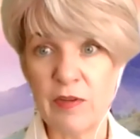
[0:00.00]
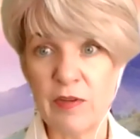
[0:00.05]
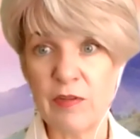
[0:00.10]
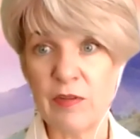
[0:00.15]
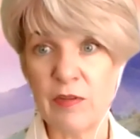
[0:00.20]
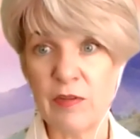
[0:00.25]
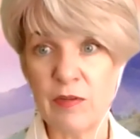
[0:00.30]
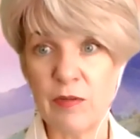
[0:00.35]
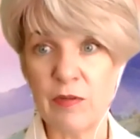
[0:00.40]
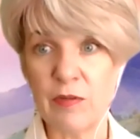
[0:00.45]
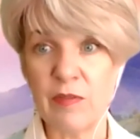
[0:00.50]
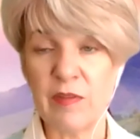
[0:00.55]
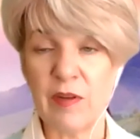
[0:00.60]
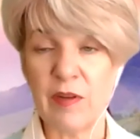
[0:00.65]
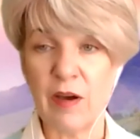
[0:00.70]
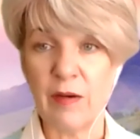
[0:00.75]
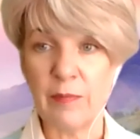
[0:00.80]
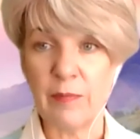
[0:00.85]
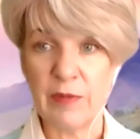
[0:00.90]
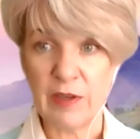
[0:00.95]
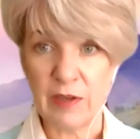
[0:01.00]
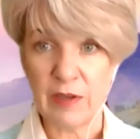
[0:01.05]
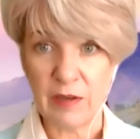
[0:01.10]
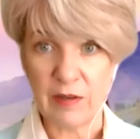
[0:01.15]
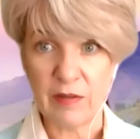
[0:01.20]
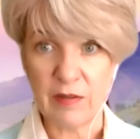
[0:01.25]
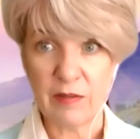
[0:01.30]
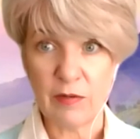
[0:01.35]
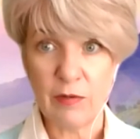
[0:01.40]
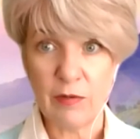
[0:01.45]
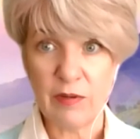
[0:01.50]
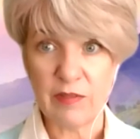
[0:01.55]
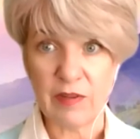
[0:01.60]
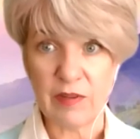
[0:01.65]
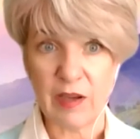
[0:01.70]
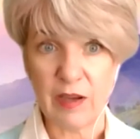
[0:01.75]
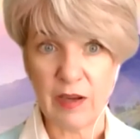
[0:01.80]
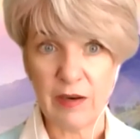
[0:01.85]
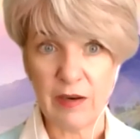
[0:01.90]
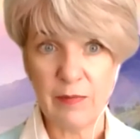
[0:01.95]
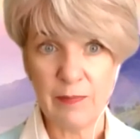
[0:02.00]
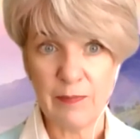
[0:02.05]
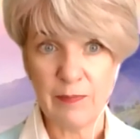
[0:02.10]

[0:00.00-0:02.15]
to stop teen suicide.